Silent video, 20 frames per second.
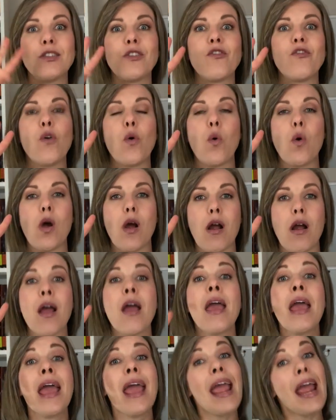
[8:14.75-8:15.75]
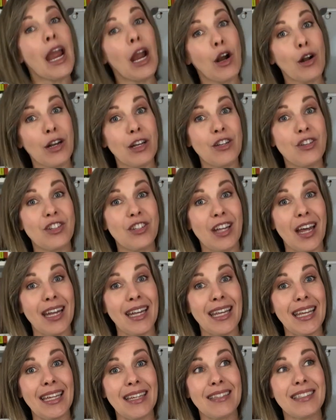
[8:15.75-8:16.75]
for heritage
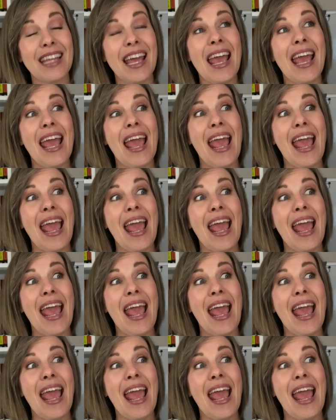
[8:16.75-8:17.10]
studies,